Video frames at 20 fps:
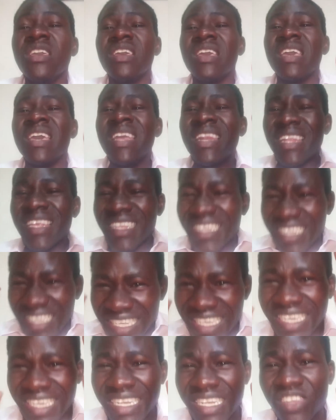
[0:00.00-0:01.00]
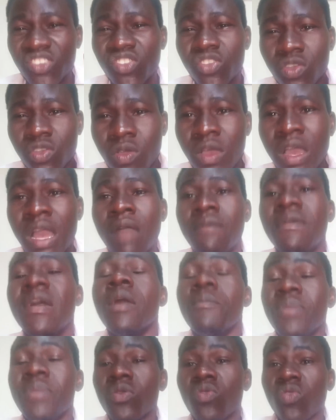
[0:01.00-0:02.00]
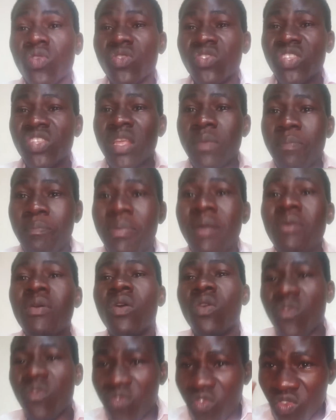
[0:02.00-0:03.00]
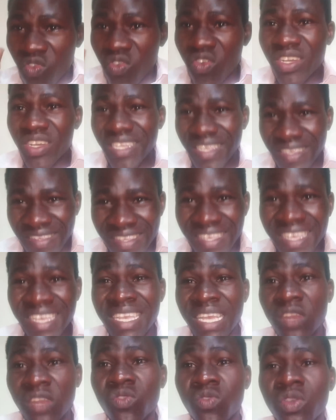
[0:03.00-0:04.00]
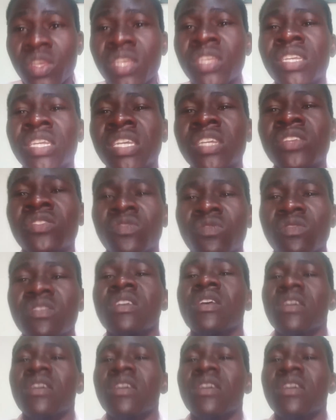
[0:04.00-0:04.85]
any sickness you have, because the power of God is here to heal you.